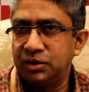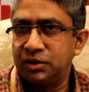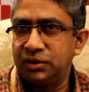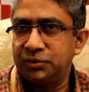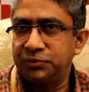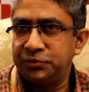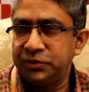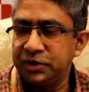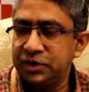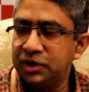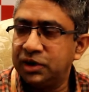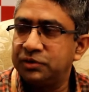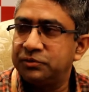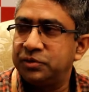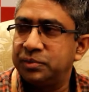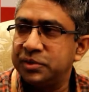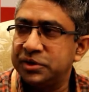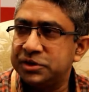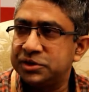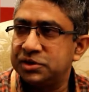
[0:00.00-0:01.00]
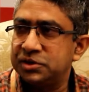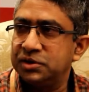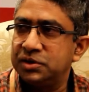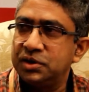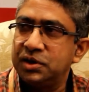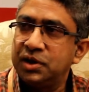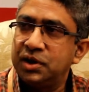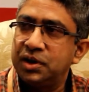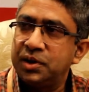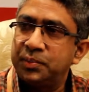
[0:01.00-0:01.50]
feed the information
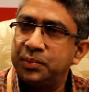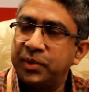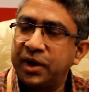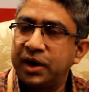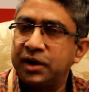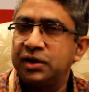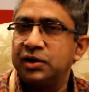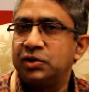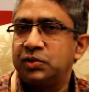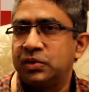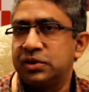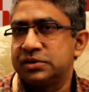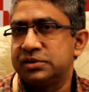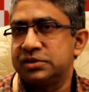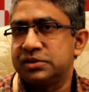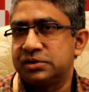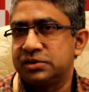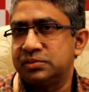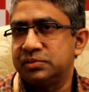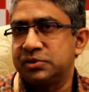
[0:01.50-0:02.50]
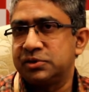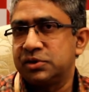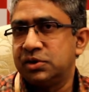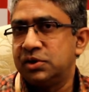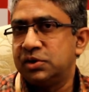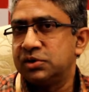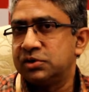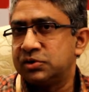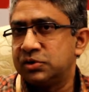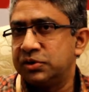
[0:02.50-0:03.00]
back into our systems.
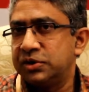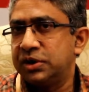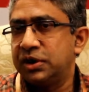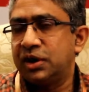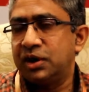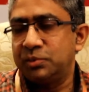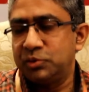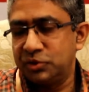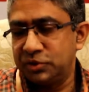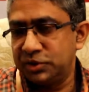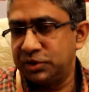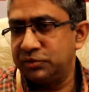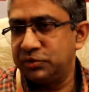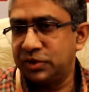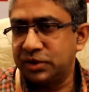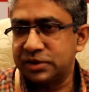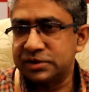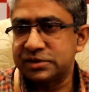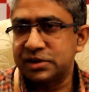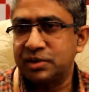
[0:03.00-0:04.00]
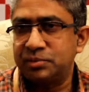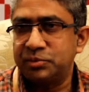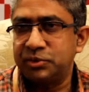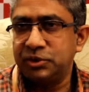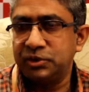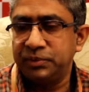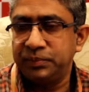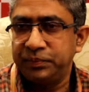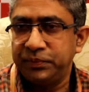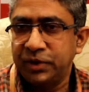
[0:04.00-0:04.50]
So here I'm going to give you an
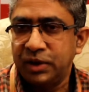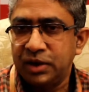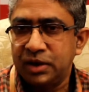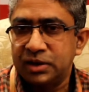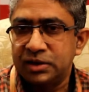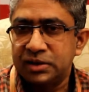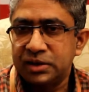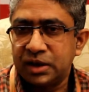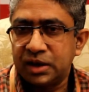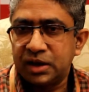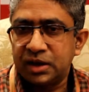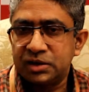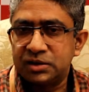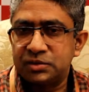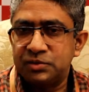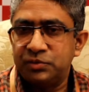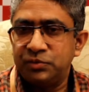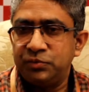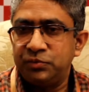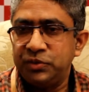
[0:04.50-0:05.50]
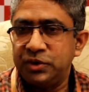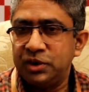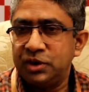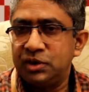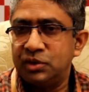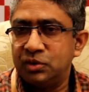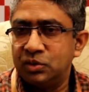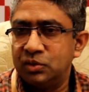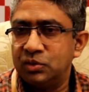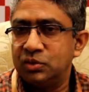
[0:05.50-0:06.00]
example that we
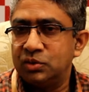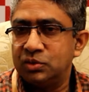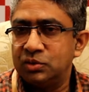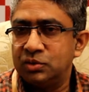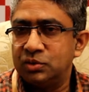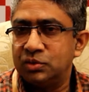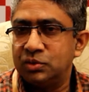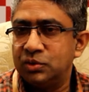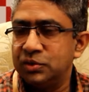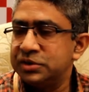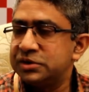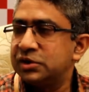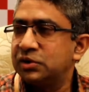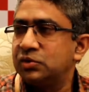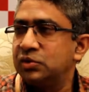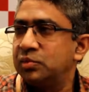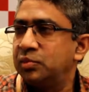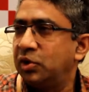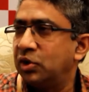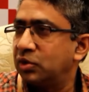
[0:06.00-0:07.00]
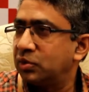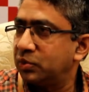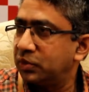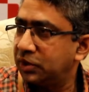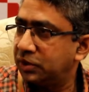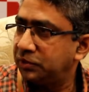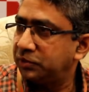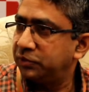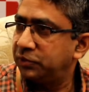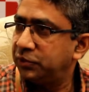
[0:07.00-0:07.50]
know who is a good borrower.
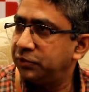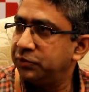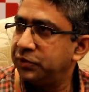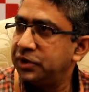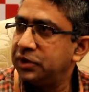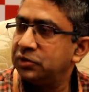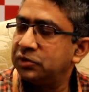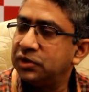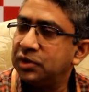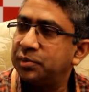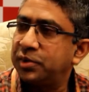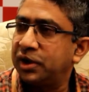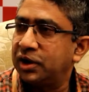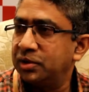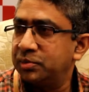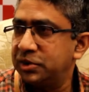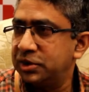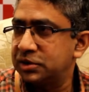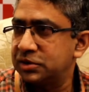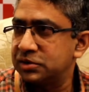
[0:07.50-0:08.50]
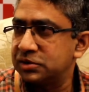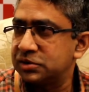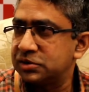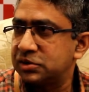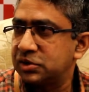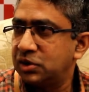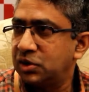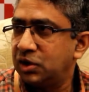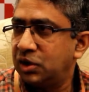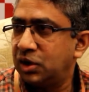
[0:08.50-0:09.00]
We know the parameters
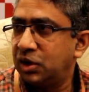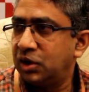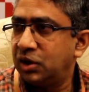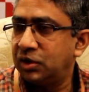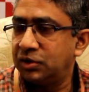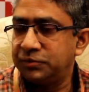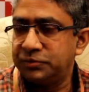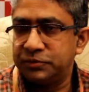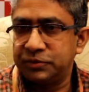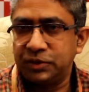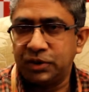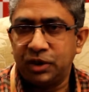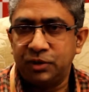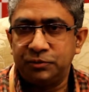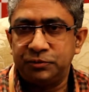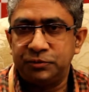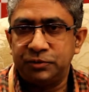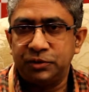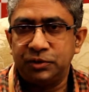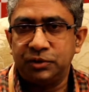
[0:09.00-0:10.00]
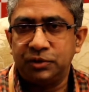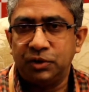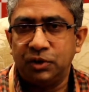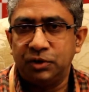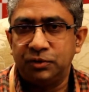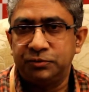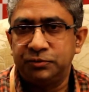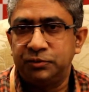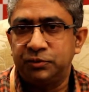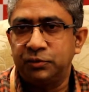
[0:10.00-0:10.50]
of
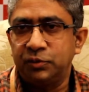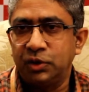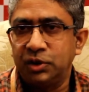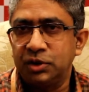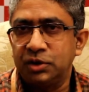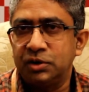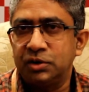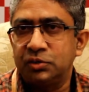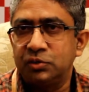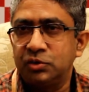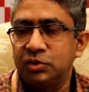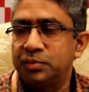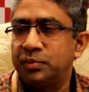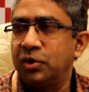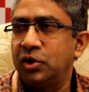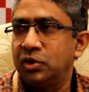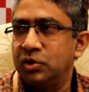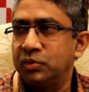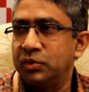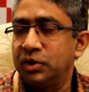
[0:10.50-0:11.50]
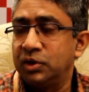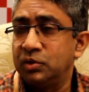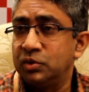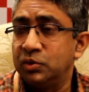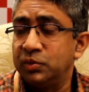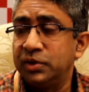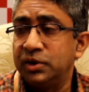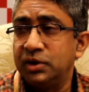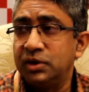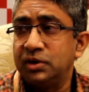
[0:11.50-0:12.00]
what a good borrower who
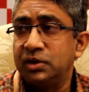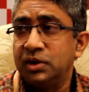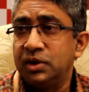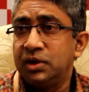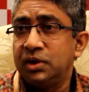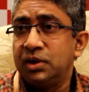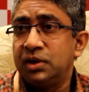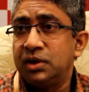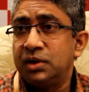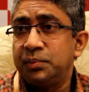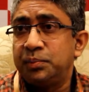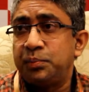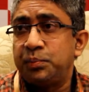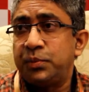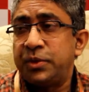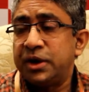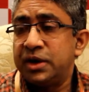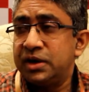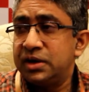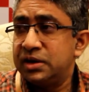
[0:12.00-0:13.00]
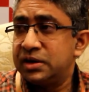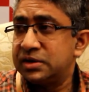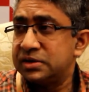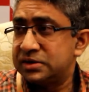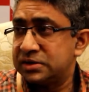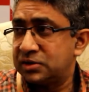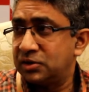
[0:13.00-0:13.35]
will pay his